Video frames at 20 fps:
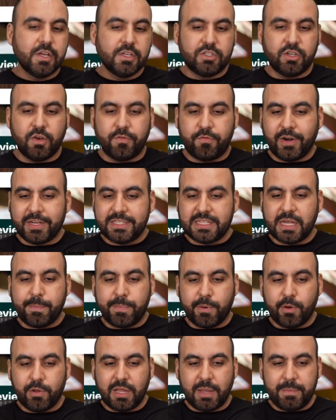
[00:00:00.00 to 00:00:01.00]
so for
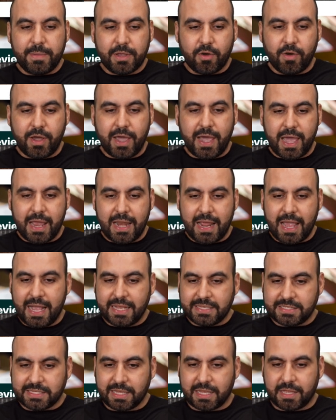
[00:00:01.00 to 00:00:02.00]
example let me go ahead
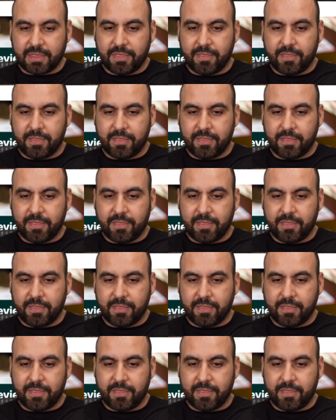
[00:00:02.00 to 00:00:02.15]
and select